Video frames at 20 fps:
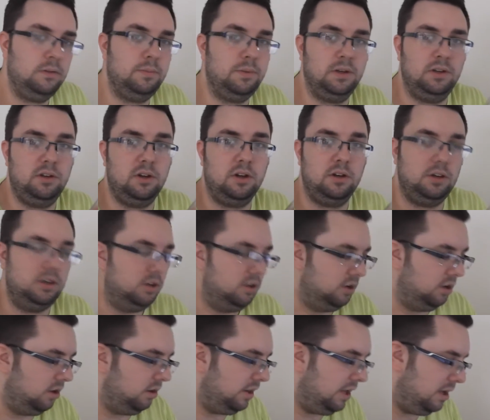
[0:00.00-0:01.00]
But you don't need
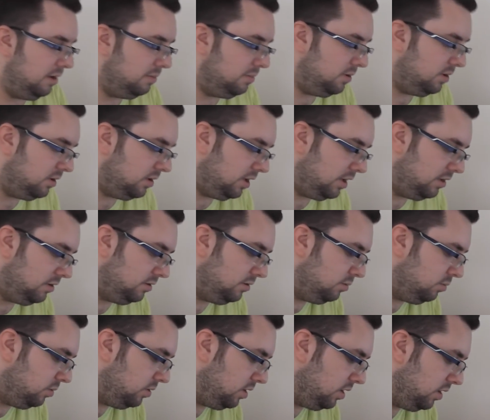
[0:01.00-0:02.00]
to know that, but
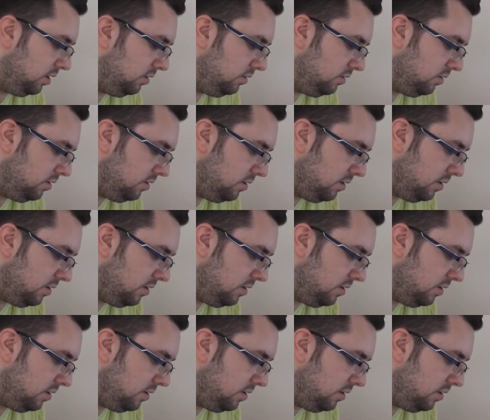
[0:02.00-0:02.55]
that's what it is.